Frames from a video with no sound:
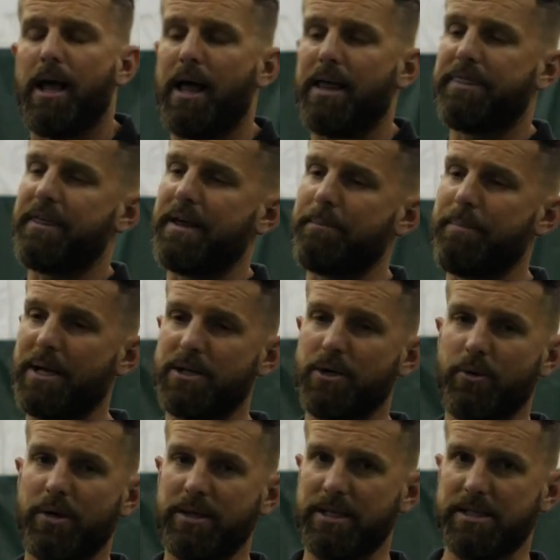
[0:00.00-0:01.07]
I think by
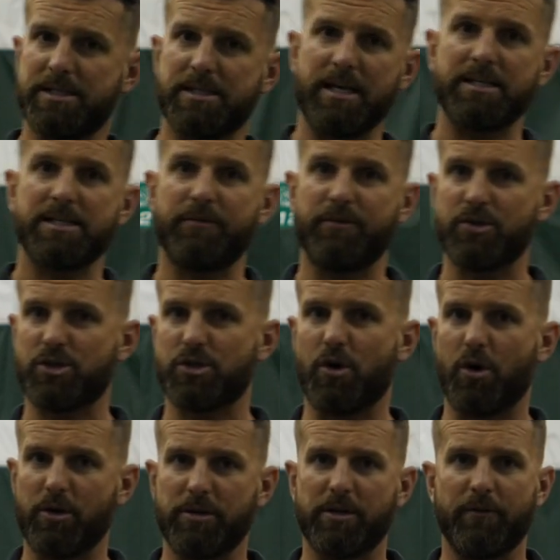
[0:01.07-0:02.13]
doing these things, if you
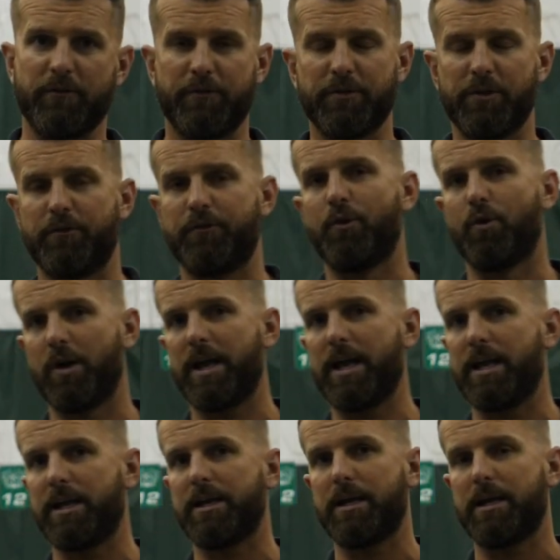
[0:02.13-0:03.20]
start the
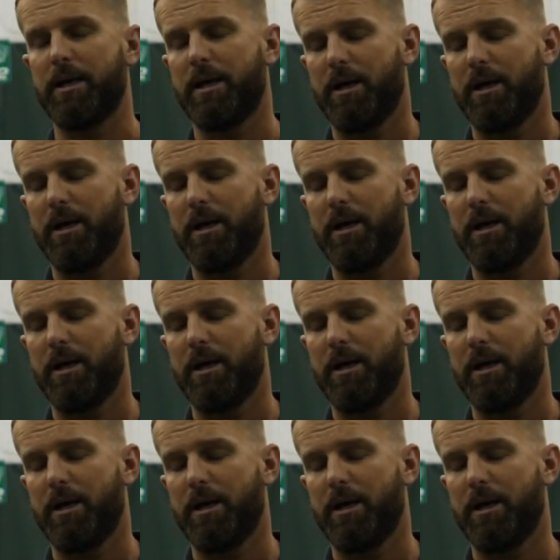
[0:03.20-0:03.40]
forehand